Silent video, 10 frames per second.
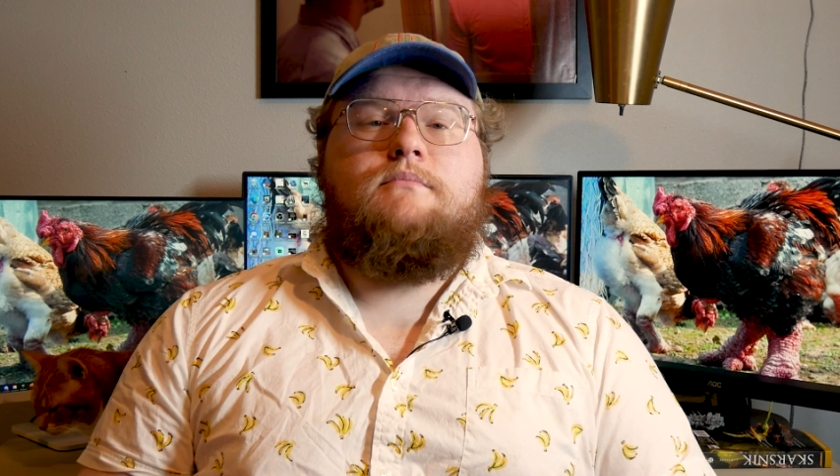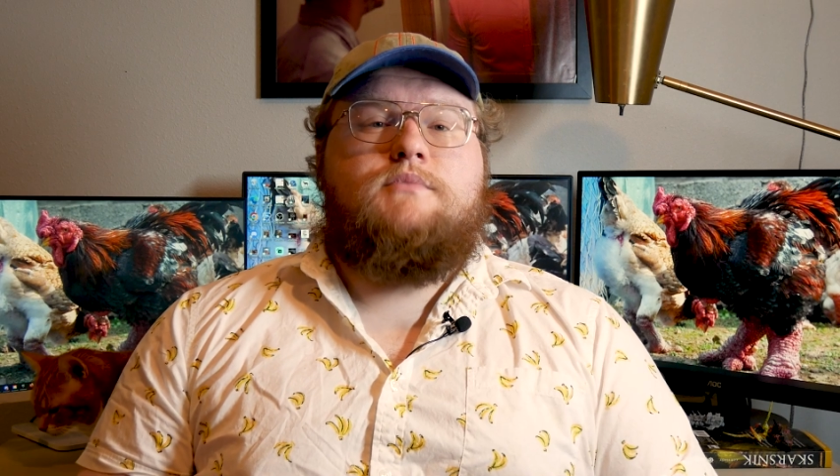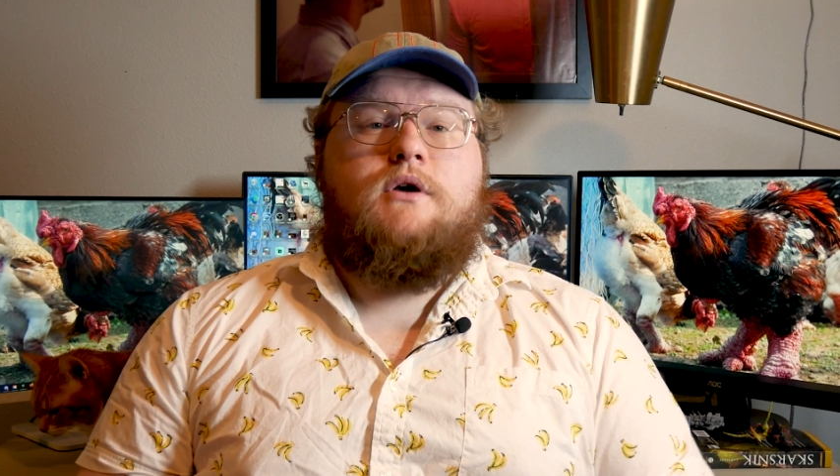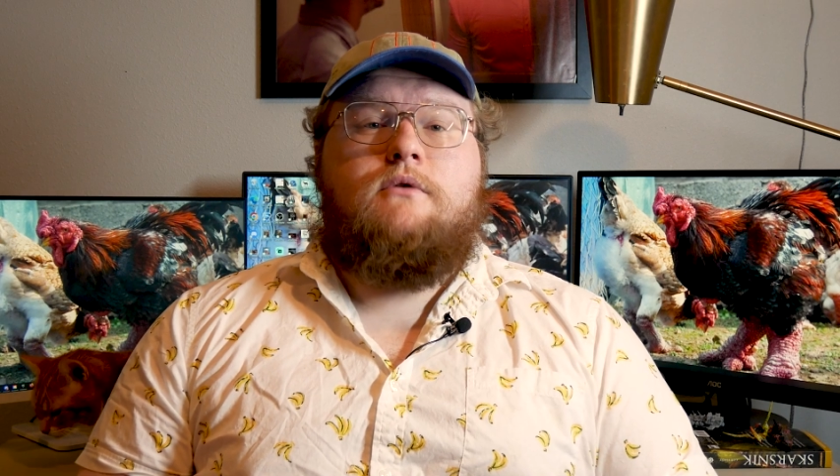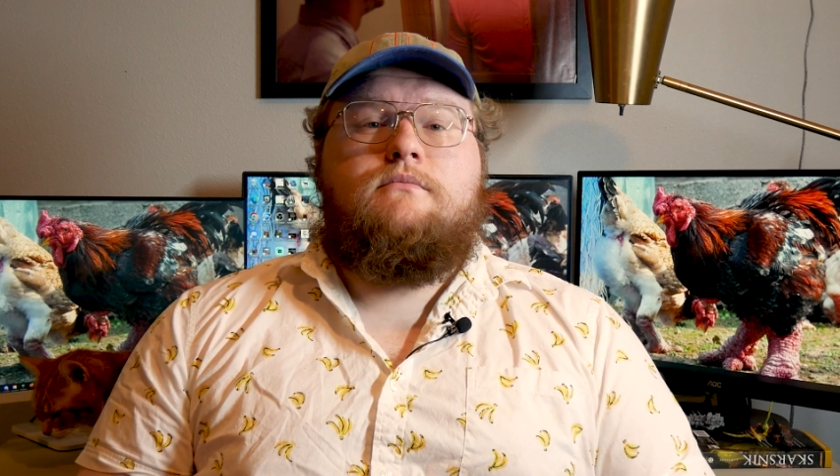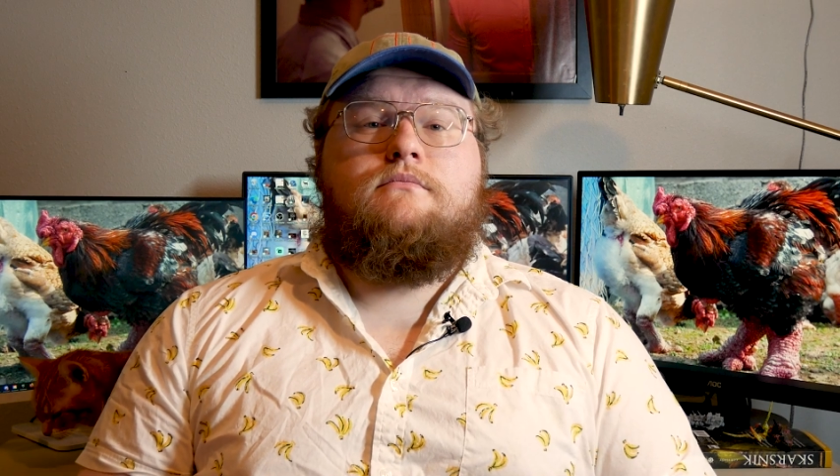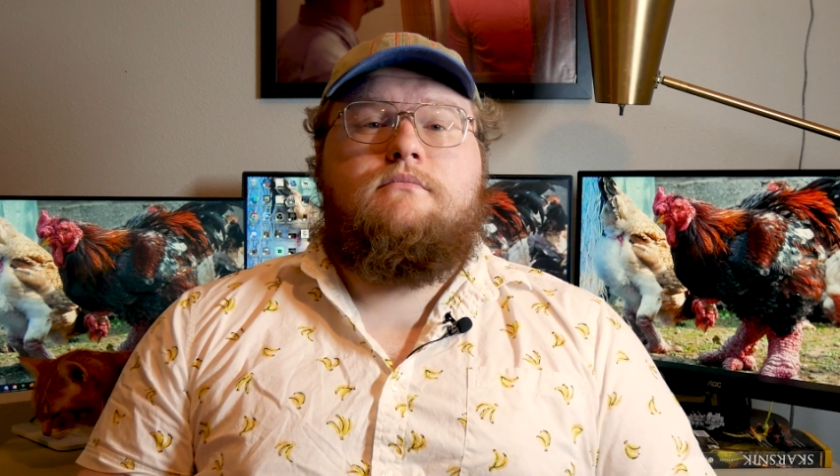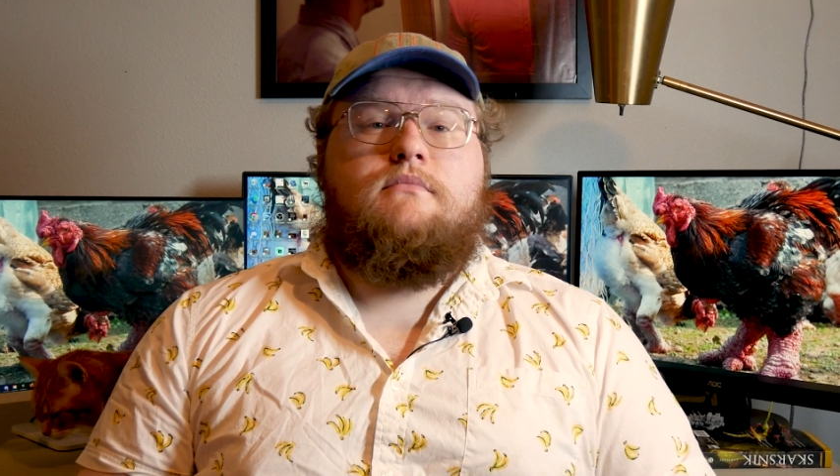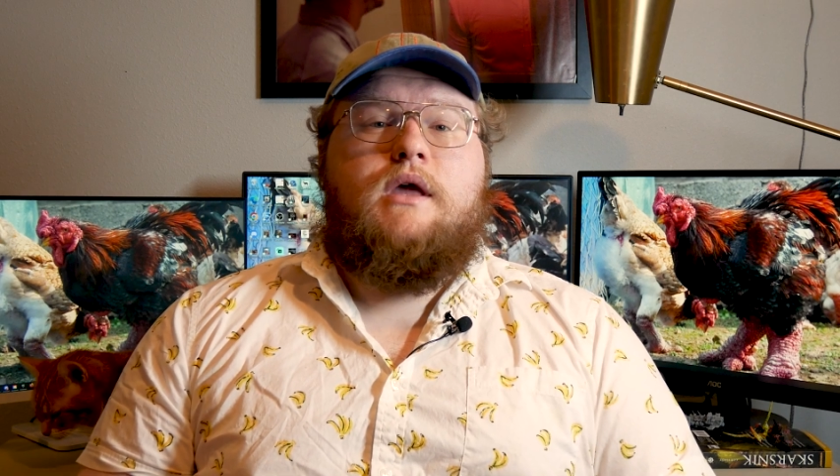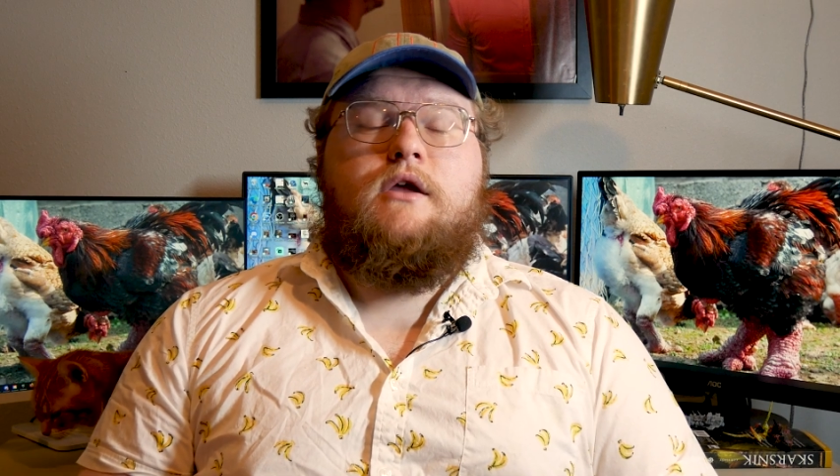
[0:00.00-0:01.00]
So,
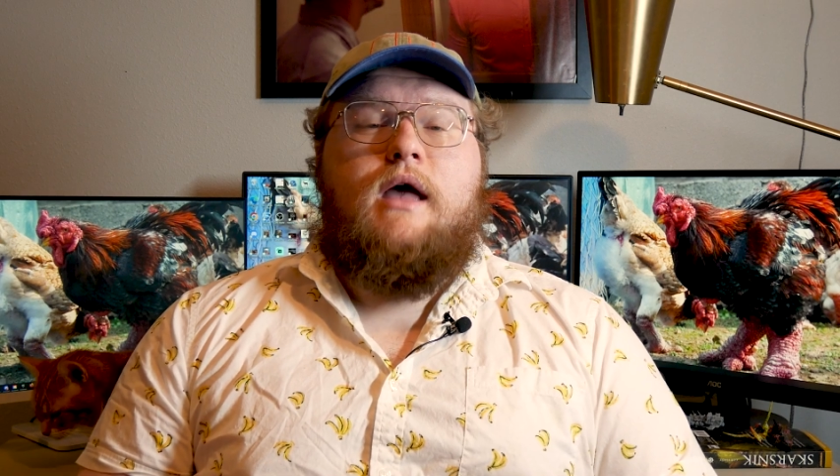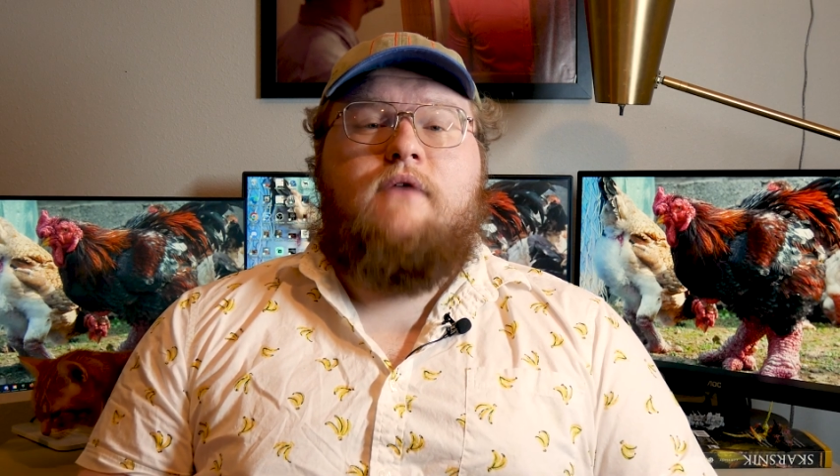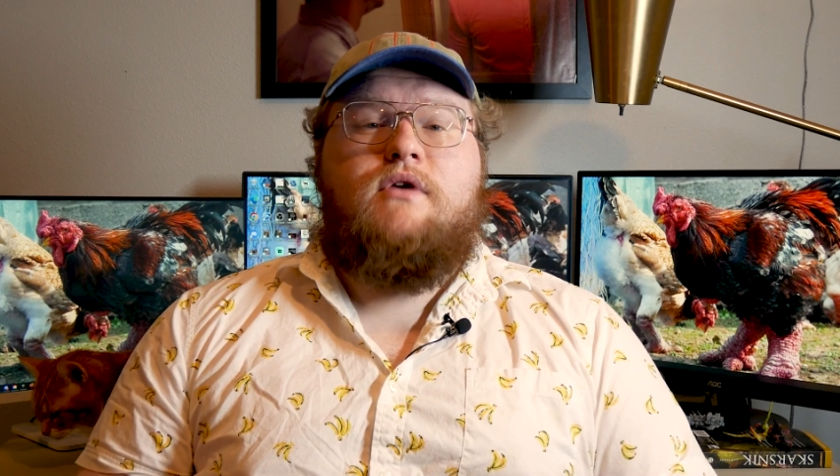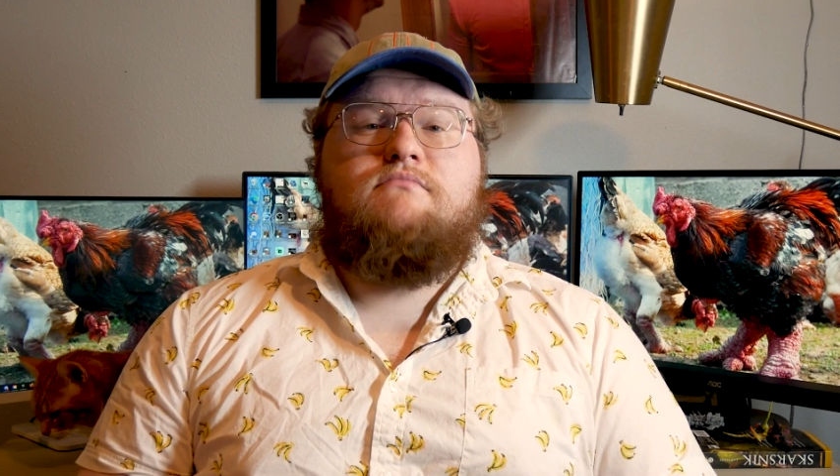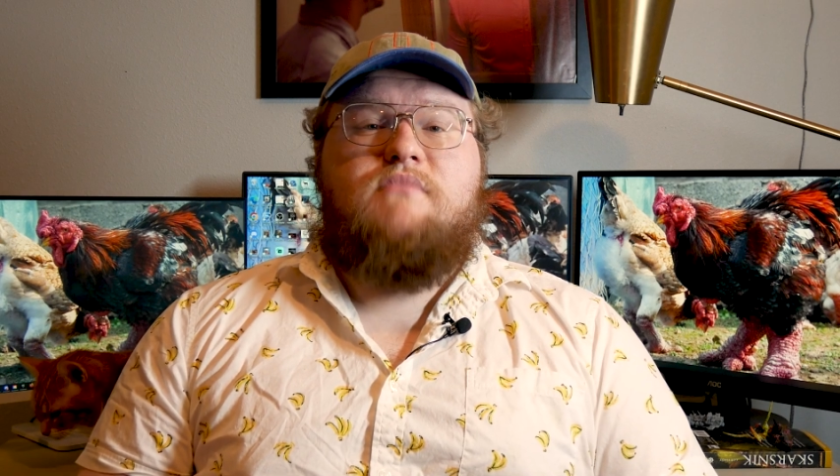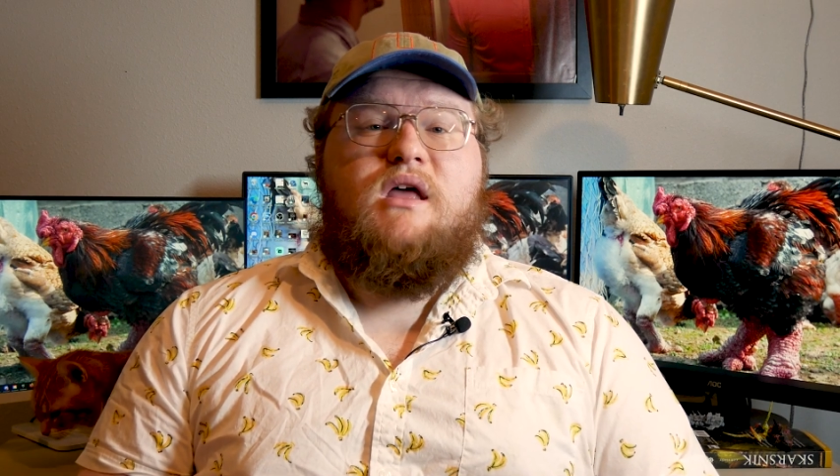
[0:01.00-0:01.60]
there you have it.